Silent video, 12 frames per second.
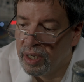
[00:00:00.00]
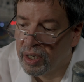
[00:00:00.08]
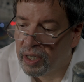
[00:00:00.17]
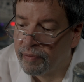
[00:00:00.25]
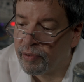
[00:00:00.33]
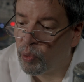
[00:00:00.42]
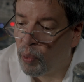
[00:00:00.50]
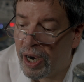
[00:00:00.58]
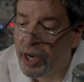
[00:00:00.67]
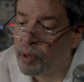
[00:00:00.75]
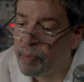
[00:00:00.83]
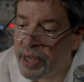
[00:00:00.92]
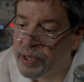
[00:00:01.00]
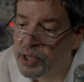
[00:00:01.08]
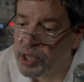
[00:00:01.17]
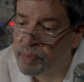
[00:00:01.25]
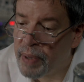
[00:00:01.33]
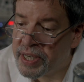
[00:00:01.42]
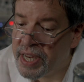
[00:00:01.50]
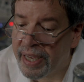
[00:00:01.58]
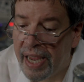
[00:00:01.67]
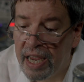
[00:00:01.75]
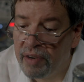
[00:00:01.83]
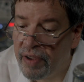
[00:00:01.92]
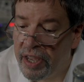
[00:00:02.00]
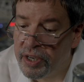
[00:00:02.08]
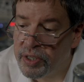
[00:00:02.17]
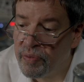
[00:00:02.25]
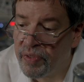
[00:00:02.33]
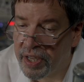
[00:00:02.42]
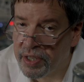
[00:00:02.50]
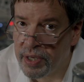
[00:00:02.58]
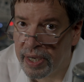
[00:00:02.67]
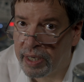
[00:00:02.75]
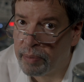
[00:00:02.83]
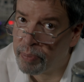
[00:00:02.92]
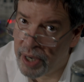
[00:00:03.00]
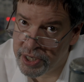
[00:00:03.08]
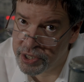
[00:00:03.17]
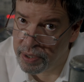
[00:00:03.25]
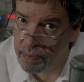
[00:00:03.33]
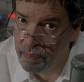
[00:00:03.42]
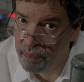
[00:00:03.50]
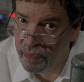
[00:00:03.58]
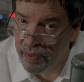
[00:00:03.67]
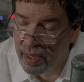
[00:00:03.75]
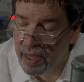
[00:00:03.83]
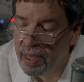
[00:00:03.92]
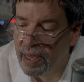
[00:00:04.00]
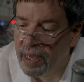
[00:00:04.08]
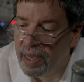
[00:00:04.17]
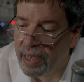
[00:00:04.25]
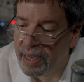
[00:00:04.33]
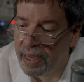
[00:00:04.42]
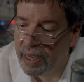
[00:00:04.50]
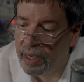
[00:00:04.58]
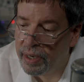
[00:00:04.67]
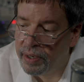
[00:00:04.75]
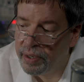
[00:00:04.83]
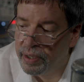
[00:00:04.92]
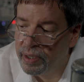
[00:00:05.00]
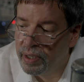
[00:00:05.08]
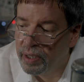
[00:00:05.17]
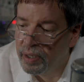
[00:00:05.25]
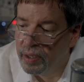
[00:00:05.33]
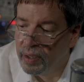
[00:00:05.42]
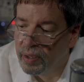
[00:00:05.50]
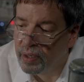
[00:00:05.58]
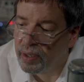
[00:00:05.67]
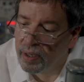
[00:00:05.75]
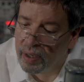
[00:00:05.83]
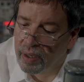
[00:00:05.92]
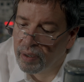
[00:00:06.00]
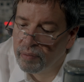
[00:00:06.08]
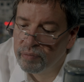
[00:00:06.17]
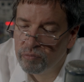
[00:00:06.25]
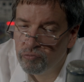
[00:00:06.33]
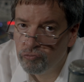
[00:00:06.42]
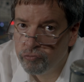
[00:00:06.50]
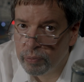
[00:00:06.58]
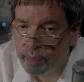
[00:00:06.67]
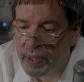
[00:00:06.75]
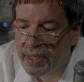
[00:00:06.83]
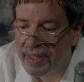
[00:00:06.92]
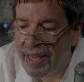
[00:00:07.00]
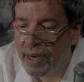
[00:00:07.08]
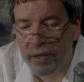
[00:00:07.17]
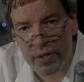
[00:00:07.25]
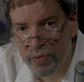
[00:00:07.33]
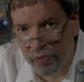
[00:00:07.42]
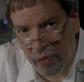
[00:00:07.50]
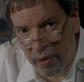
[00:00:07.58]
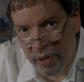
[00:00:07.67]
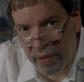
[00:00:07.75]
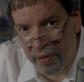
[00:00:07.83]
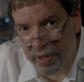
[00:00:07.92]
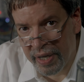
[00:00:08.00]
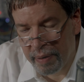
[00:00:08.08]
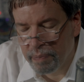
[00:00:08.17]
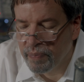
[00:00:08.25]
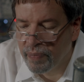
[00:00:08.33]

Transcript: cover wider bases by taking advantage of things like compression. And but that's for another day.